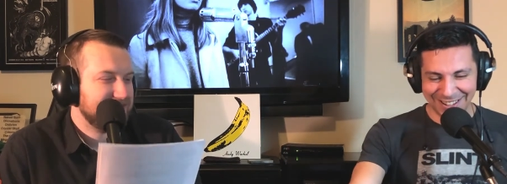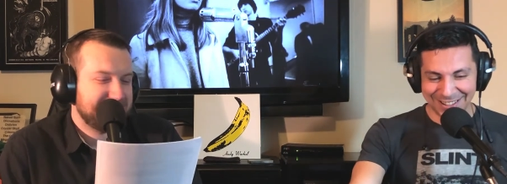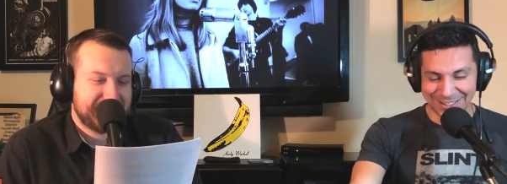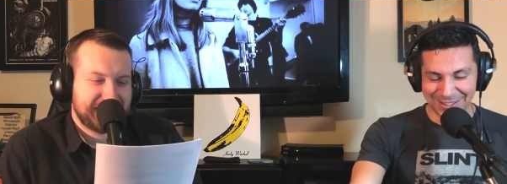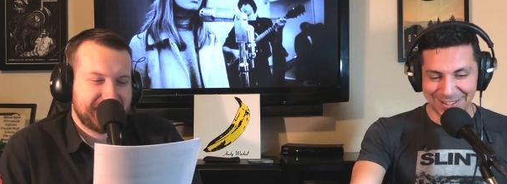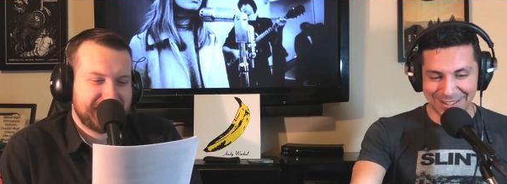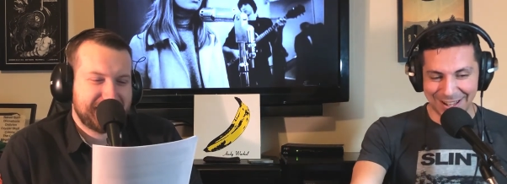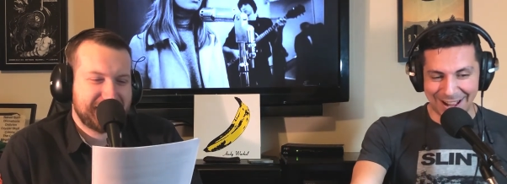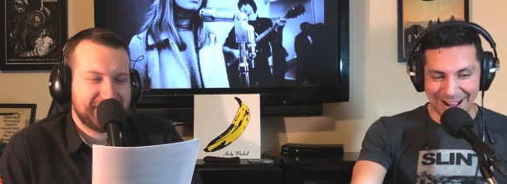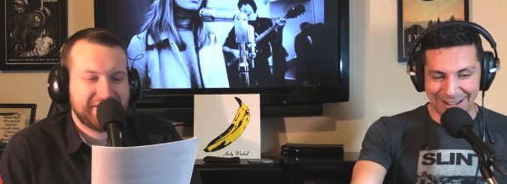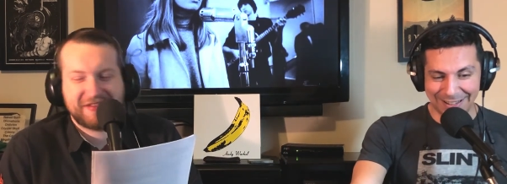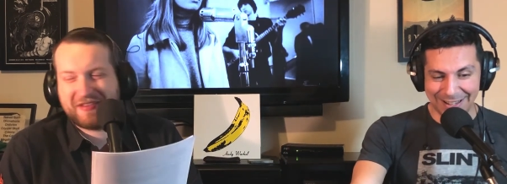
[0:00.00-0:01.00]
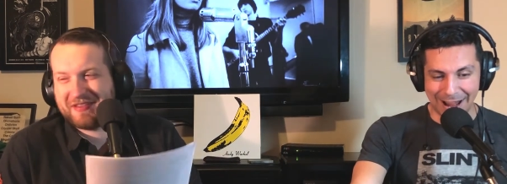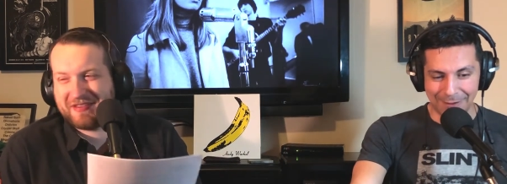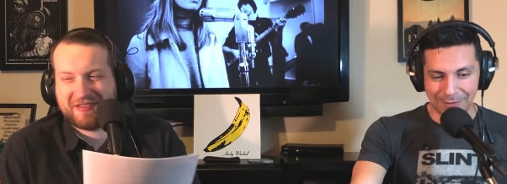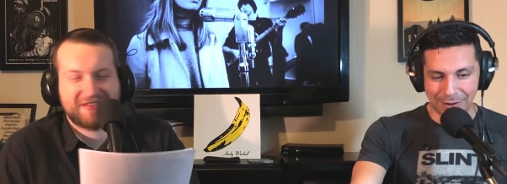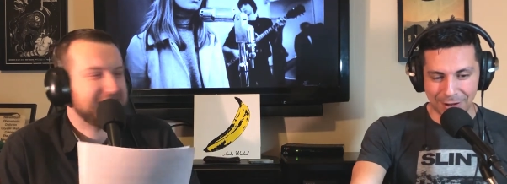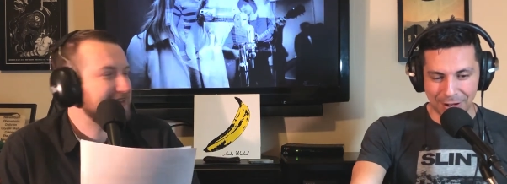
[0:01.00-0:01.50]
Speaker 1: So, uh, yeah,
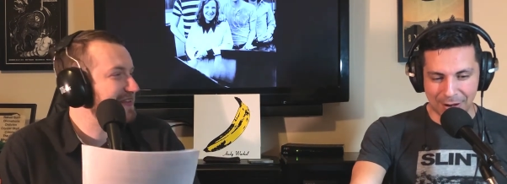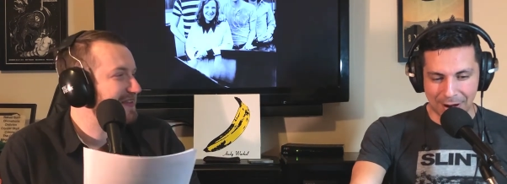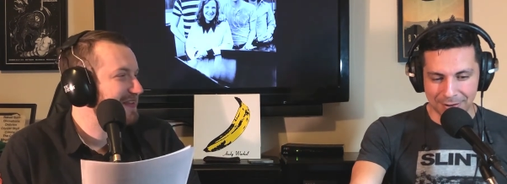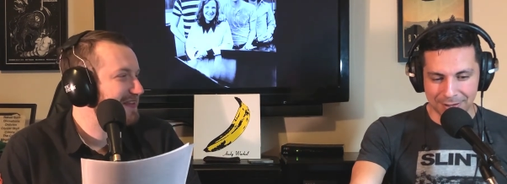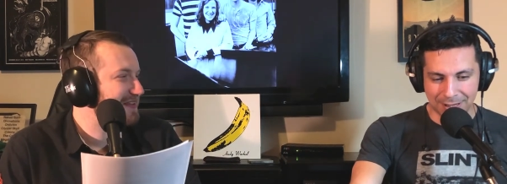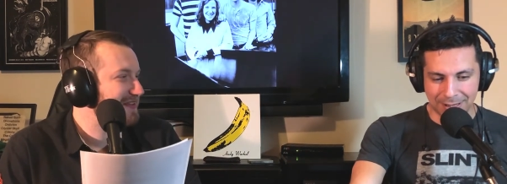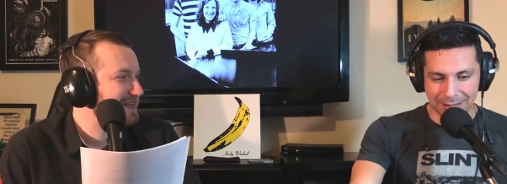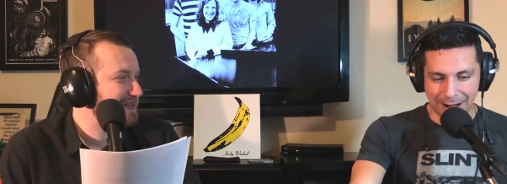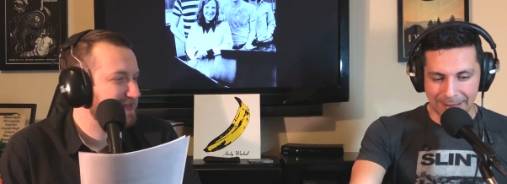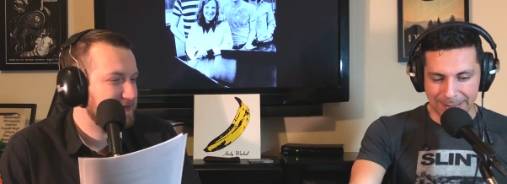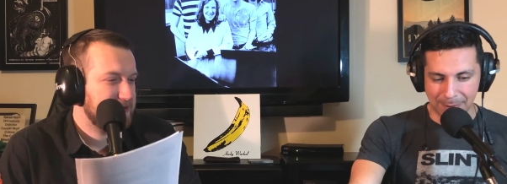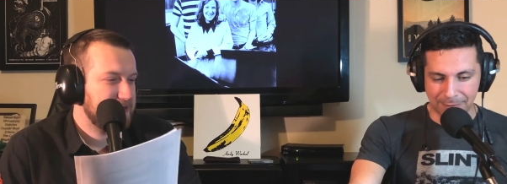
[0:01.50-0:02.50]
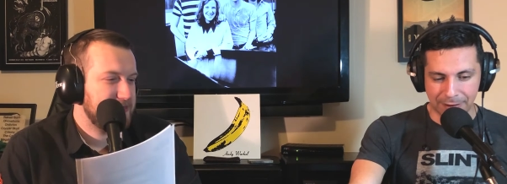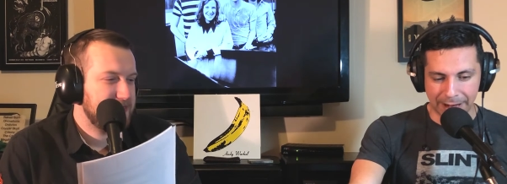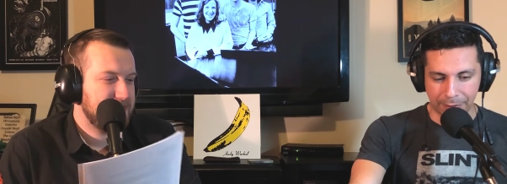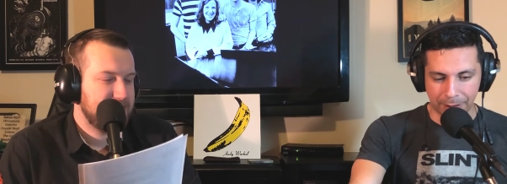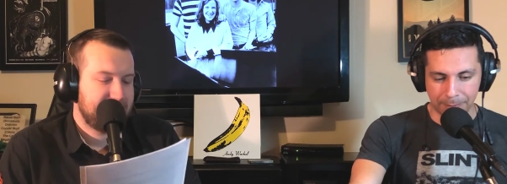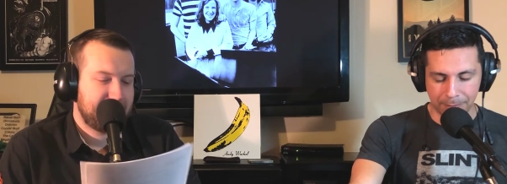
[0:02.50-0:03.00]
Velvet Underground 69. That's my
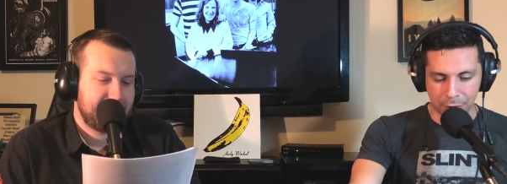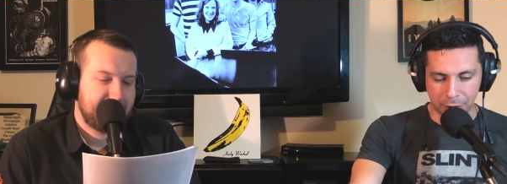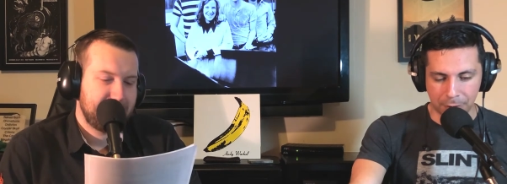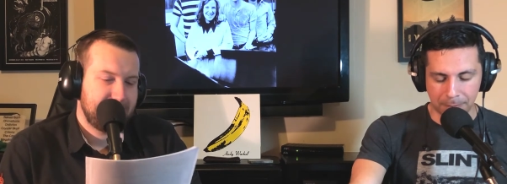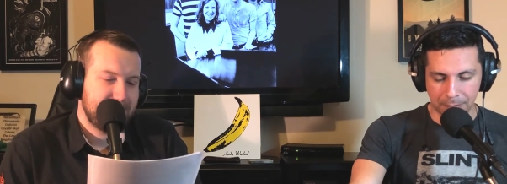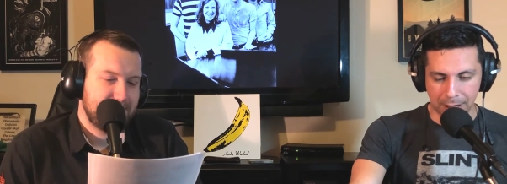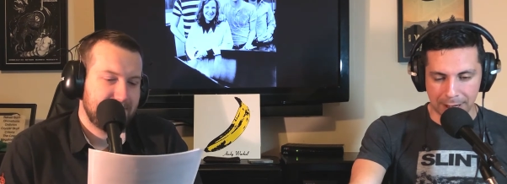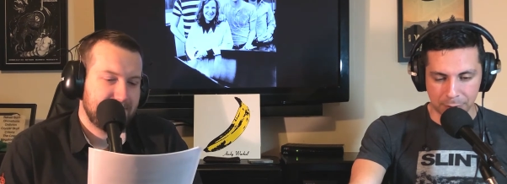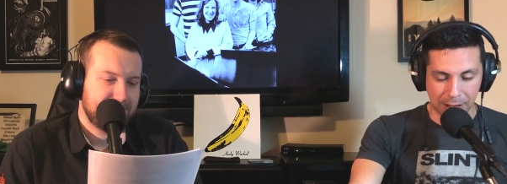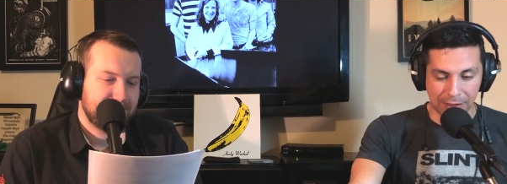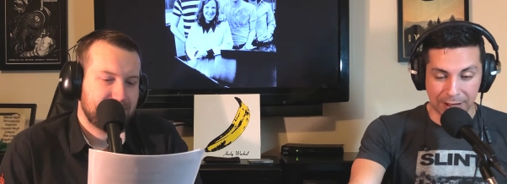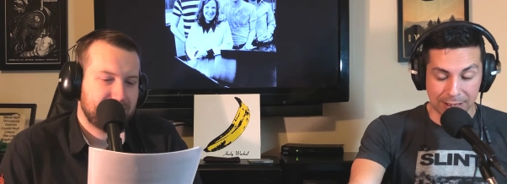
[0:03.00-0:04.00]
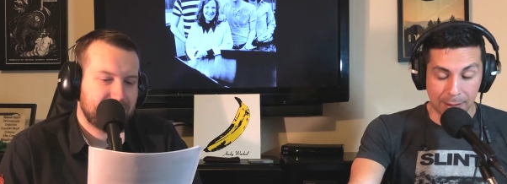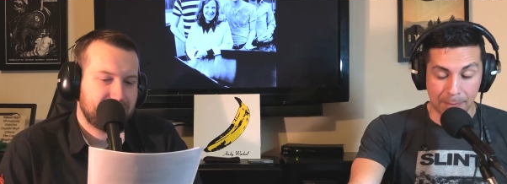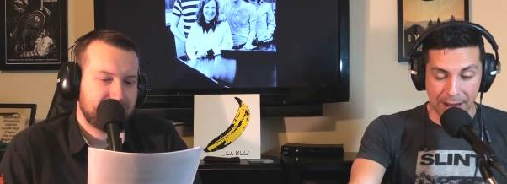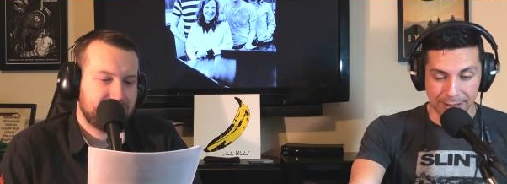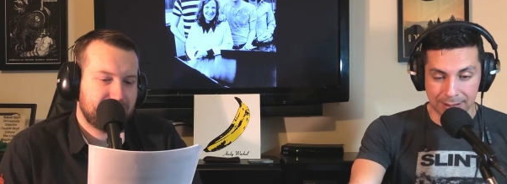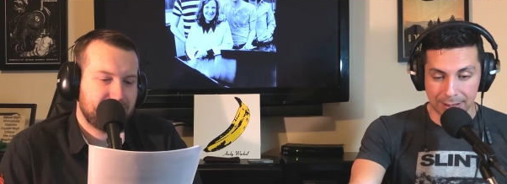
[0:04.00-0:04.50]
favorite current, uh, is what I think is the
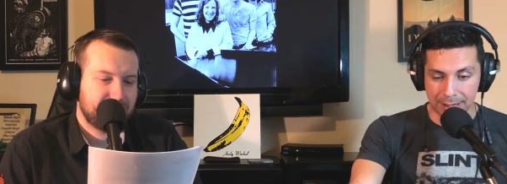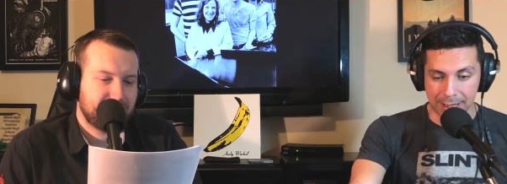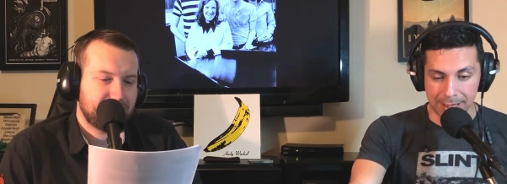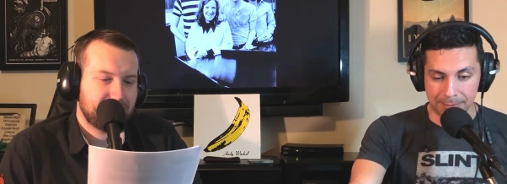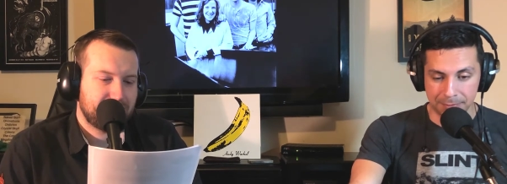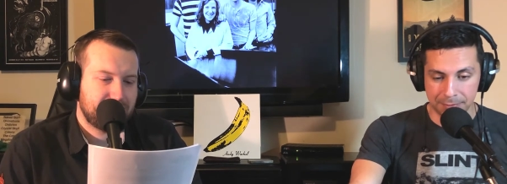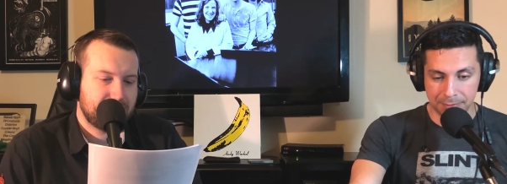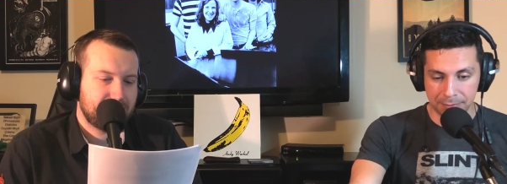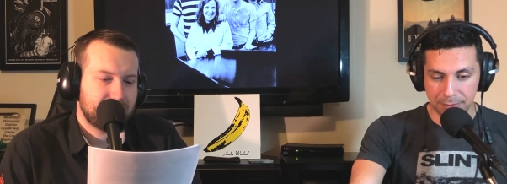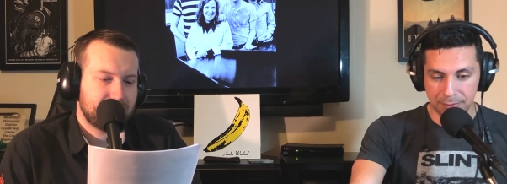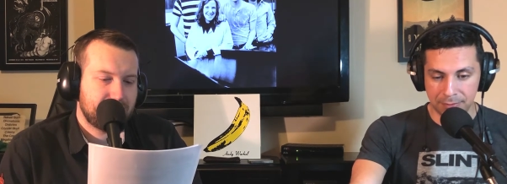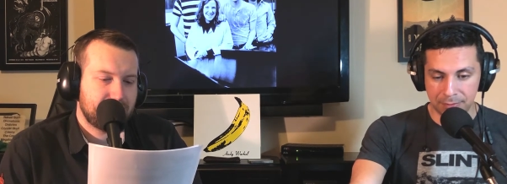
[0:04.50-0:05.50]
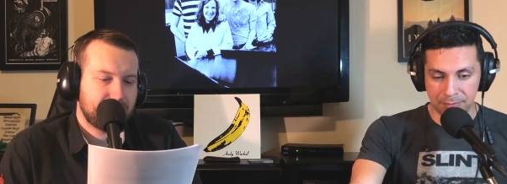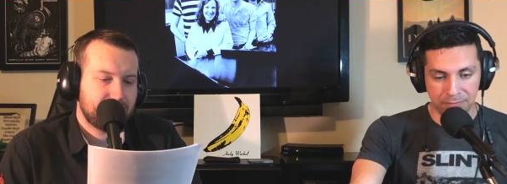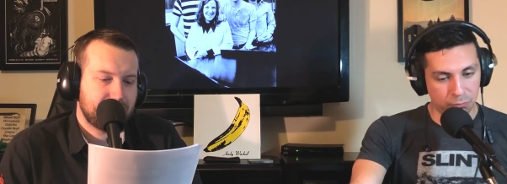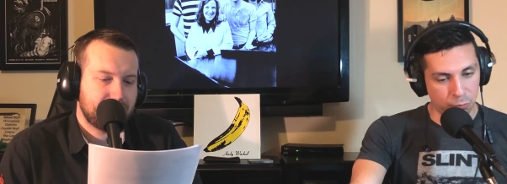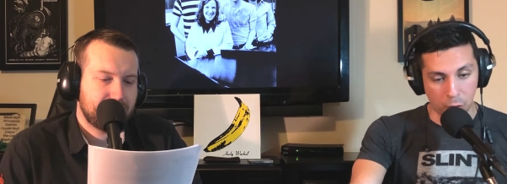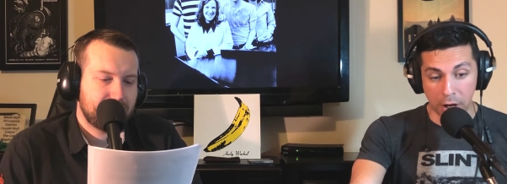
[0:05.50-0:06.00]
best. Um,
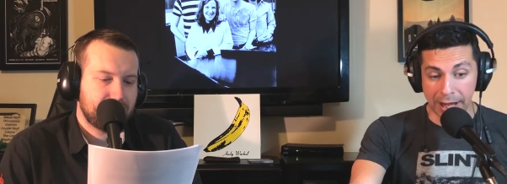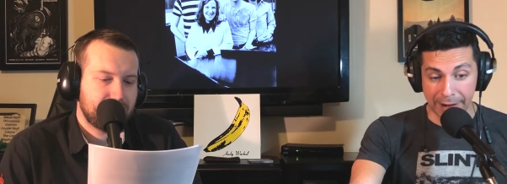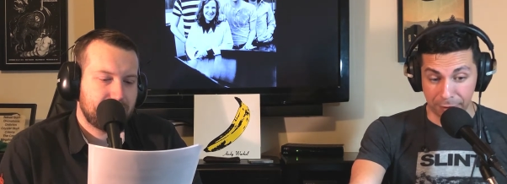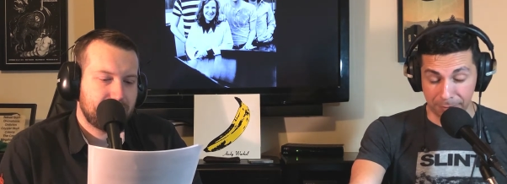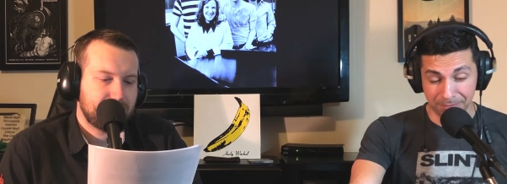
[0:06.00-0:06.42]
whatever.